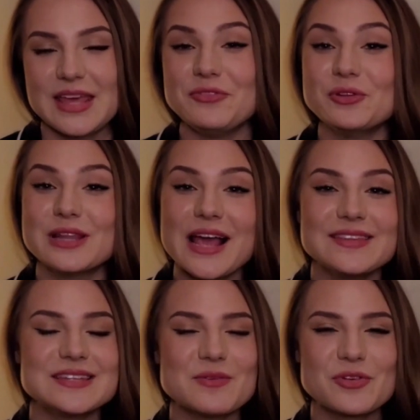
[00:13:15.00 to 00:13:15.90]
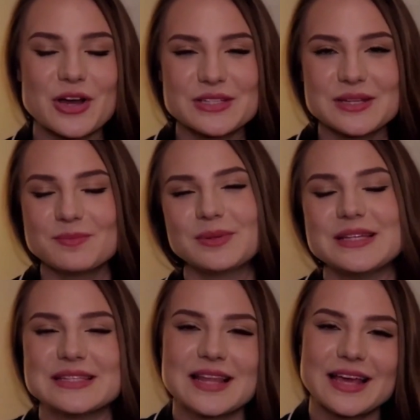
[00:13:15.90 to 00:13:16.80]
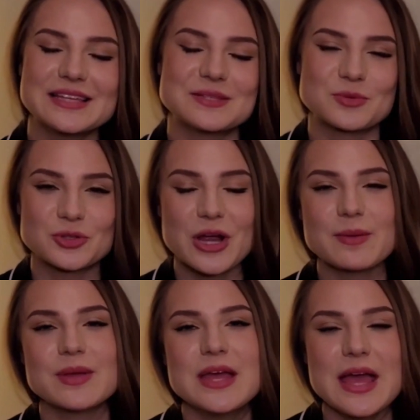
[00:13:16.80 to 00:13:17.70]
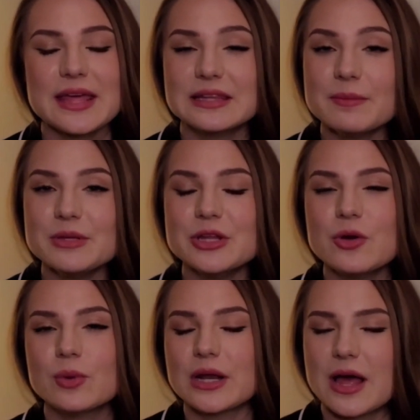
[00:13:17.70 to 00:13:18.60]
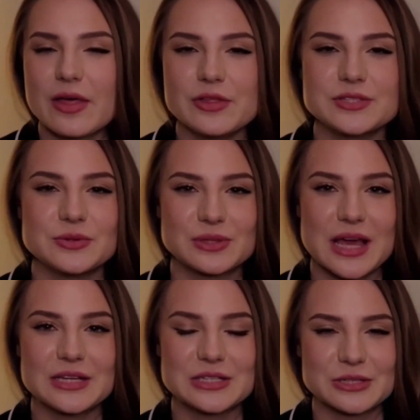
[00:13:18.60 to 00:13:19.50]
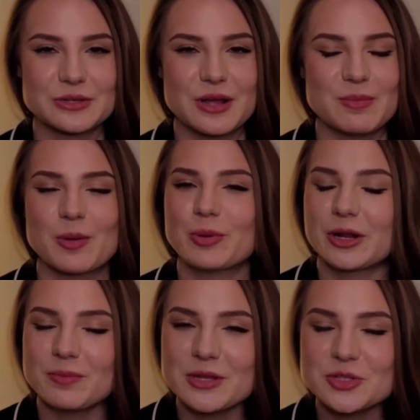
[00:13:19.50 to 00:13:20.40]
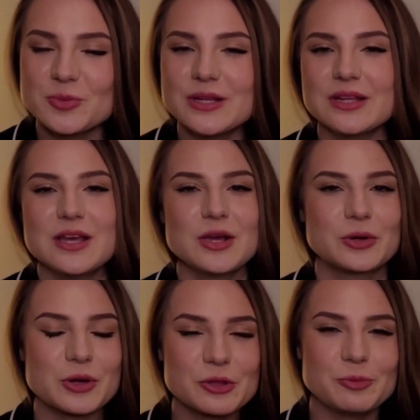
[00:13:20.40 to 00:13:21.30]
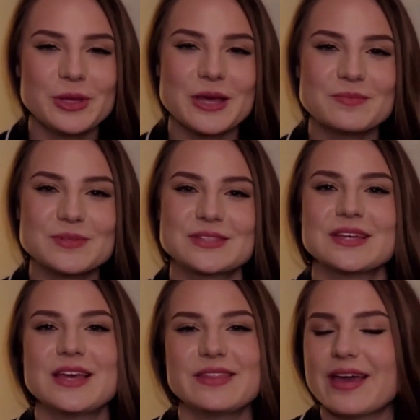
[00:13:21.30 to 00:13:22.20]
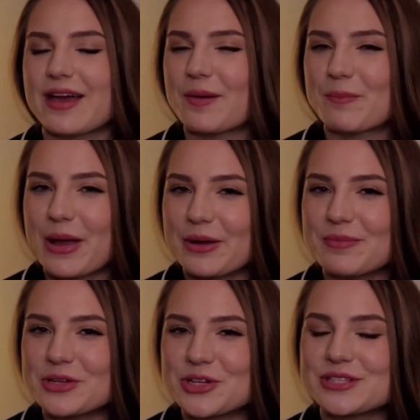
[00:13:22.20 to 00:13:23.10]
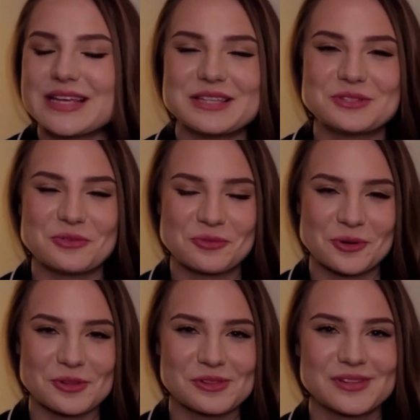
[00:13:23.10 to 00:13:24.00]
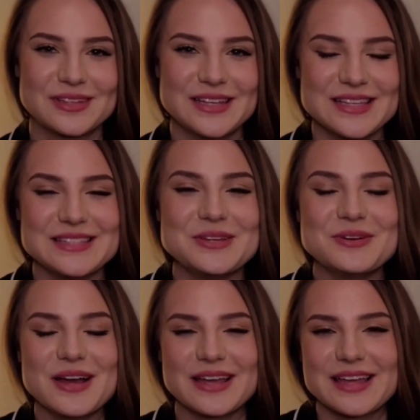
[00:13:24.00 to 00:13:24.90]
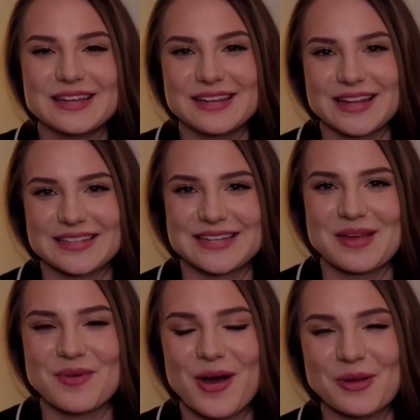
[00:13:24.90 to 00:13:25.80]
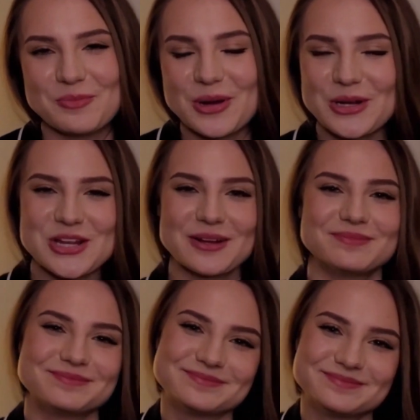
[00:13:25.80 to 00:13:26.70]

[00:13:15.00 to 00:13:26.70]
If you like this type of content, please like and subscribe, and let me know what else you would like to learn about product management, growth PMs, the pirate metrics, and so forth. See you again next time on Product Chat.